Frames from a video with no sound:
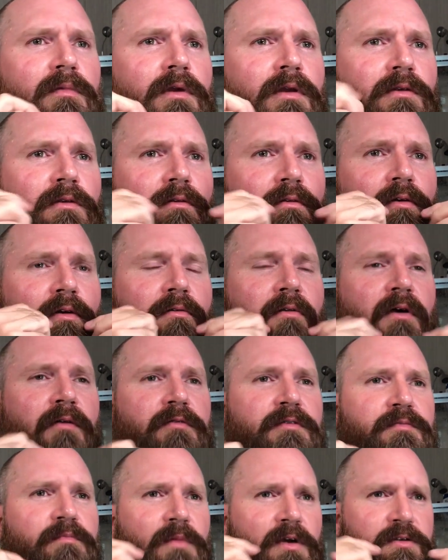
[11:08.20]
And you can do that
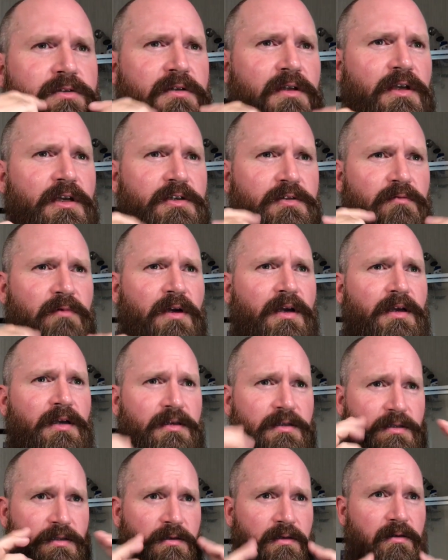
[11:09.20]
with mustache
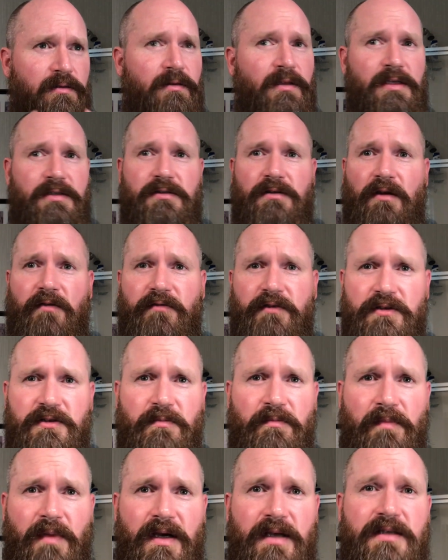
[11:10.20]
wax. That stuff is
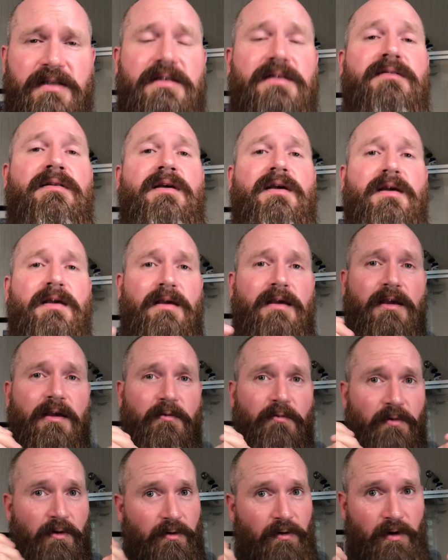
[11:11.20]
amazing.
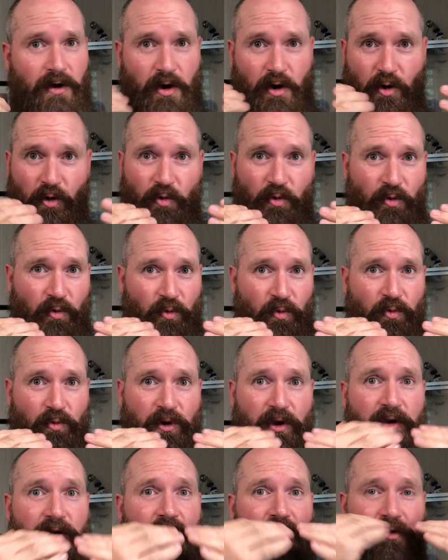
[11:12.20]
It will
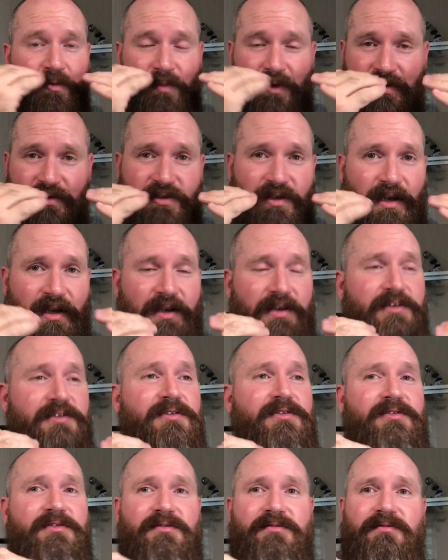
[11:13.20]
hold your
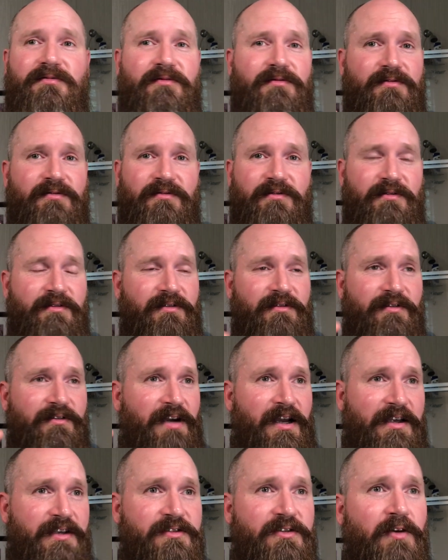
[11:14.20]
mustache
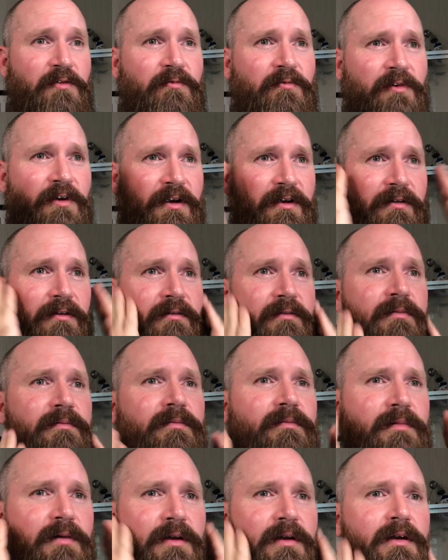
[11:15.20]
like it's unreal.
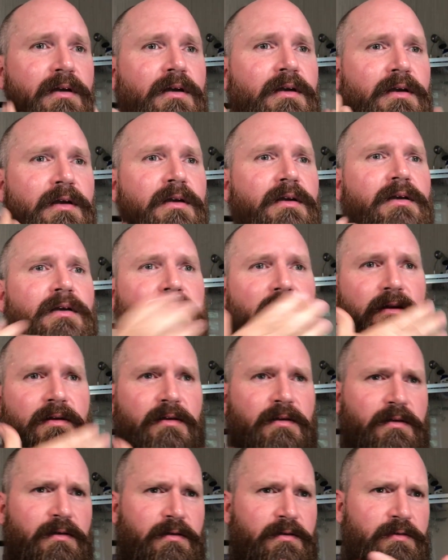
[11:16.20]

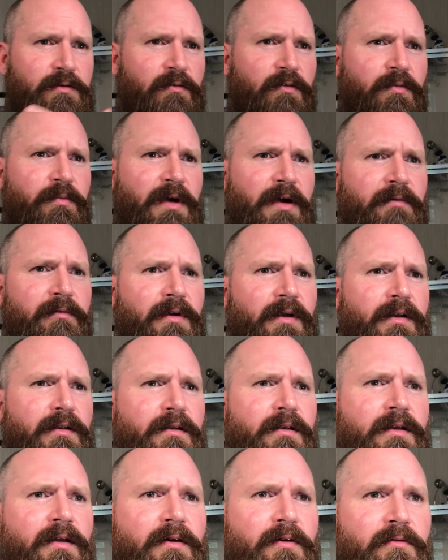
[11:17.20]
So we're about ready
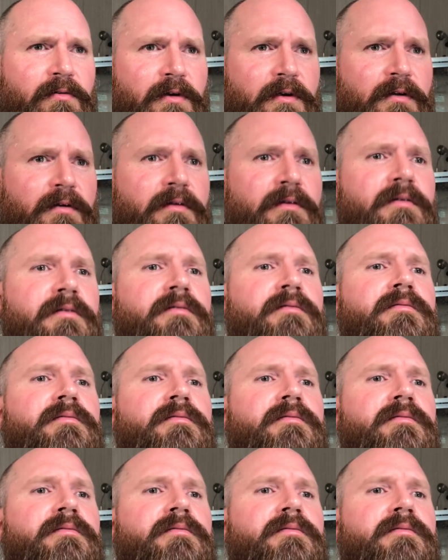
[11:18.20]
to go here.